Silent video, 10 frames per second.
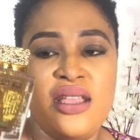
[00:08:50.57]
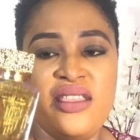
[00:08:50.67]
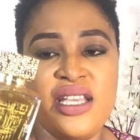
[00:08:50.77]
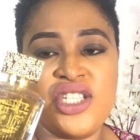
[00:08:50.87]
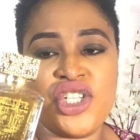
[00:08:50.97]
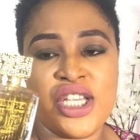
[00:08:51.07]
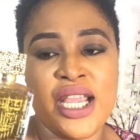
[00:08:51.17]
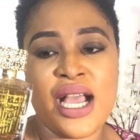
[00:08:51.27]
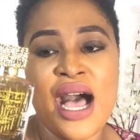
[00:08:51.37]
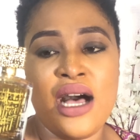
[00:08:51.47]
this
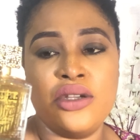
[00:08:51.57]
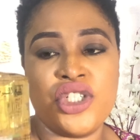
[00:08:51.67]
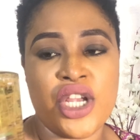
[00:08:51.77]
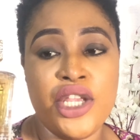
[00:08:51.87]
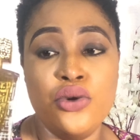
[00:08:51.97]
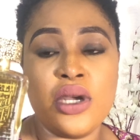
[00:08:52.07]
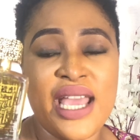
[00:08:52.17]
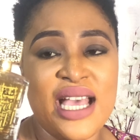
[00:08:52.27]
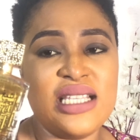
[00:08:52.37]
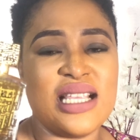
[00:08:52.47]
Sheikh Al Shuyukh
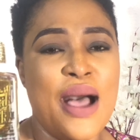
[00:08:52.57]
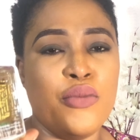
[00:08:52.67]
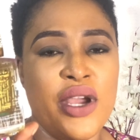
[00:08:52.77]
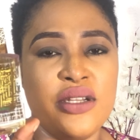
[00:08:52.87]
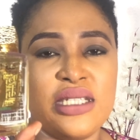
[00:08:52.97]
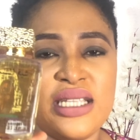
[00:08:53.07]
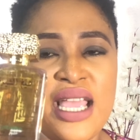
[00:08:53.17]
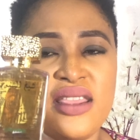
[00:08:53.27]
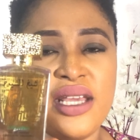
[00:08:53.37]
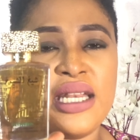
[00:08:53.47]
is, I'm going to
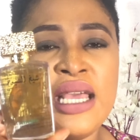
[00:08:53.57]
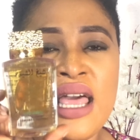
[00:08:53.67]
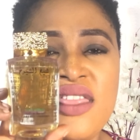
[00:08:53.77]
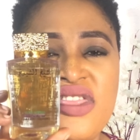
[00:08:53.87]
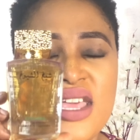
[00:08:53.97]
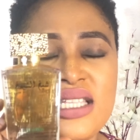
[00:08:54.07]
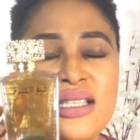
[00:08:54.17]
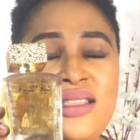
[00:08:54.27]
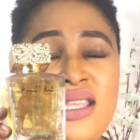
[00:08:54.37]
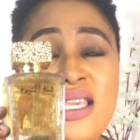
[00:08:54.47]
say that this
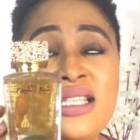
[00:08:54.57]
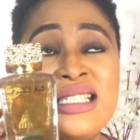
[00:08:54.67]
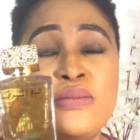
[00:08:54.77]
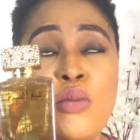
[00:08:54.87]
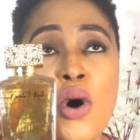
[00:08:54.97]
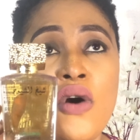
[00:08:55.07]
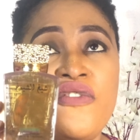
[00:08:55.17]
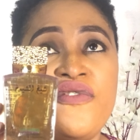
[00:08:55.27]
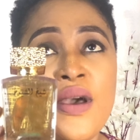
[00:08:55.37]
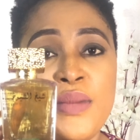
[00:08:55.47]
leans more
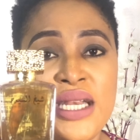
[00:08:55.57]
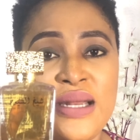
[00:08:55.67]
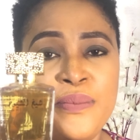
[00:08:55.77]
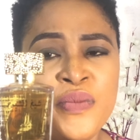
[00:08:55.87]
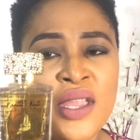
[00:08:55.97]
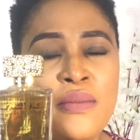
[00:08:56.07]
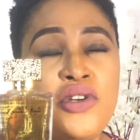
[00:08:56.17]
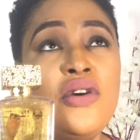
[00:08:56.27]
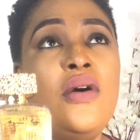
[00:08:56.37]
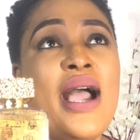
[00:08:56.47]
feminine.
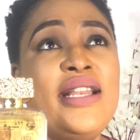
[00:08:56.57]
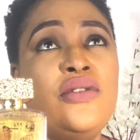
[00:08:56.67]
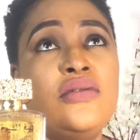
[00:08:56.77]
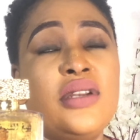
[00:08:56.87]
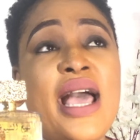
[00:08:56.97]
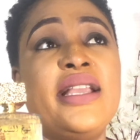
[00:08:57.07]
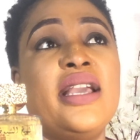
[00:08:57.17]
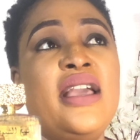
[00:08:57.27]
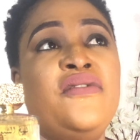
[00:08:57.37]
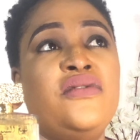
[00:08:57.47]
Though I don't like,
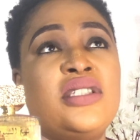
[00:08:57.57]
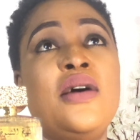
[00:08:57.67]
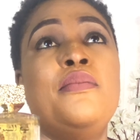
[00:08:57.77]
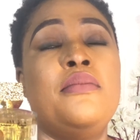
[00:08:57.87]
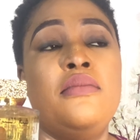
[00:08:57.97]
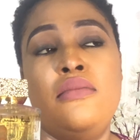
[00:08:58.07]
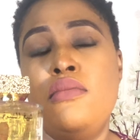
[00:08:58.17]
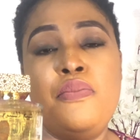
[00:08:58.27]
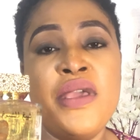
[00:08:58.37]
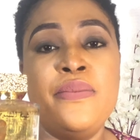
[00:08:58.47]
if
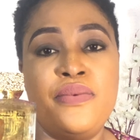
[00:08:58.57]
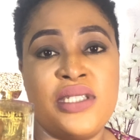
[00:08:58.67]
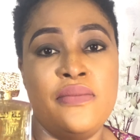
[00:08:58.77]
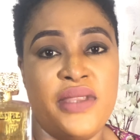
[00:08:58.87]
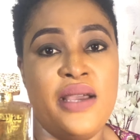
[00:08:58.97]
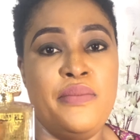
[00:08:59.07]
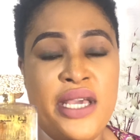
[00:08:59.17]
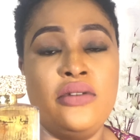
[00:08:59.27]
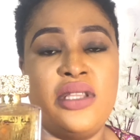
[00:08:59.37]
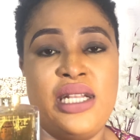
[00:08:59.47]
they're
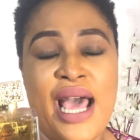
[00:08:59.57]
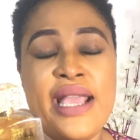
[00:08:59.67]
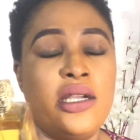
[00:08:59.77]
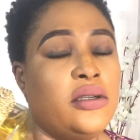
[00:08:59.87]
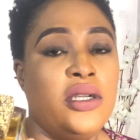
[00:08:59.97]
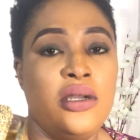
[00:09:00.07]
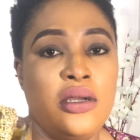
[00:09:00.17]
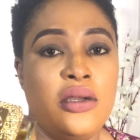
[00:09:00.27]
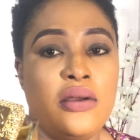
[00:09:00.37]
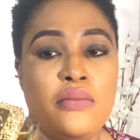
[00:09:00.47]
male that like
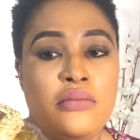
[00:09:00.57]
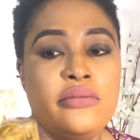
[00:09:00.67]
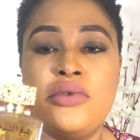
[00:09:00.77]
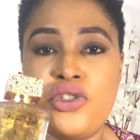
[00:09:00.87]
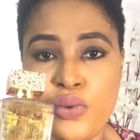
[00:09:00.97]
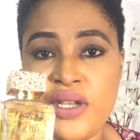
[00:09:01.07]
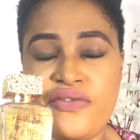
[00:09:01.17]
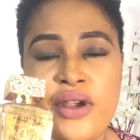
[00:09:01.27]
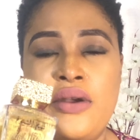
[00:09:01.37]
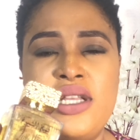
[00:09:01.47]
sweet
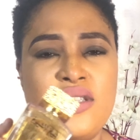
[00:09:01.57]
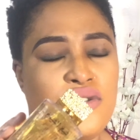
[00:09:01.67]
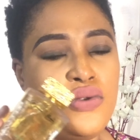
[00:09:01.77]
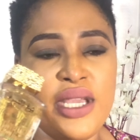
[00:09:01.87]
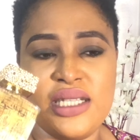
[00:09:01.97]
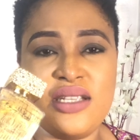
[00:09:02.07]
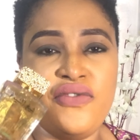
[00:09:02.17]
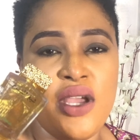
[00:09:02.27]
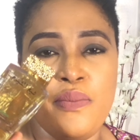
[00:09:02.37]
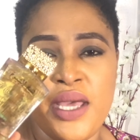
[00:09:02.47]
fragrances. So yes, if
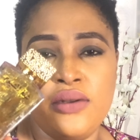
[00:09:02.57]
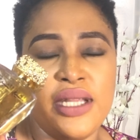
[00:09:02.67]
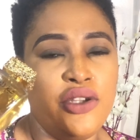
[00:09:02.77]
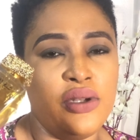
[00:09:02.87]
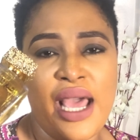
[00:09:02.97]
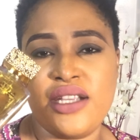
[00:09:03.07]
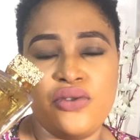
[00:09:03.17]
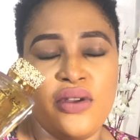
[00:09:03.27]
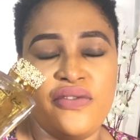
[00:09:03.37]
you're male and you like sweet